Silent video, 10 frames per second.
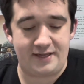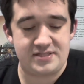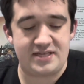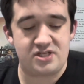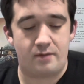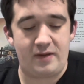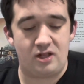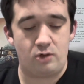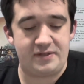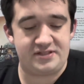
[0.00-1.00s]
as. It's going to be a
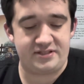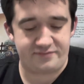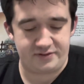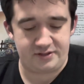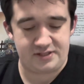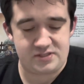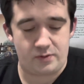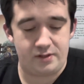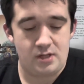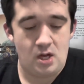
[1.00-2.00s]
little bit different than this
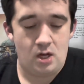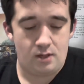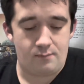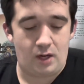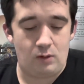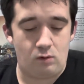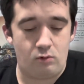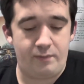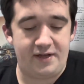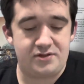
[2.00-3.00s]
one. My one will
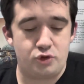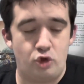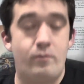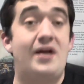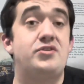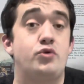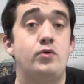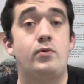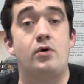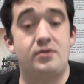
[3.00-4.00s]
be a 2x2
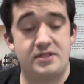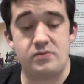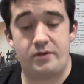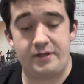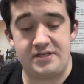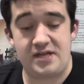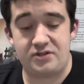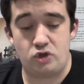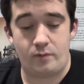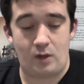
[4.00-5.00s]
board. This one is a
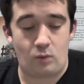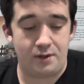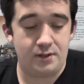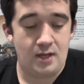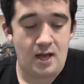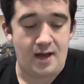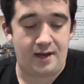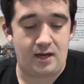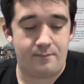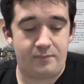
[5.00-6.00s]
2x1
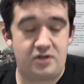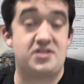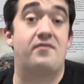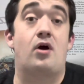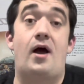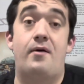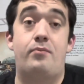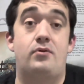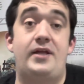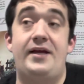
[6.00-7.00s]
because I've got
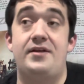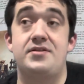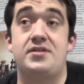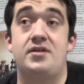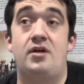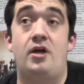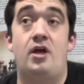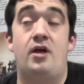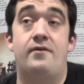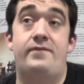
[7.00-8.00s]
plans
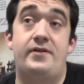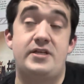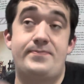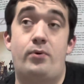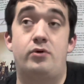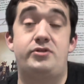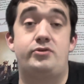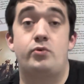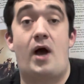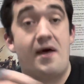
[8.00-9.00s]
for this board to
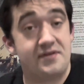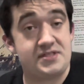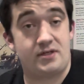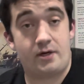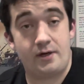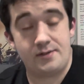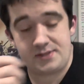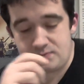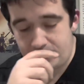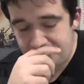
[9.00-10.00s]
do other scenarios
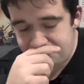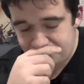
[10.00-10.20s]
as well,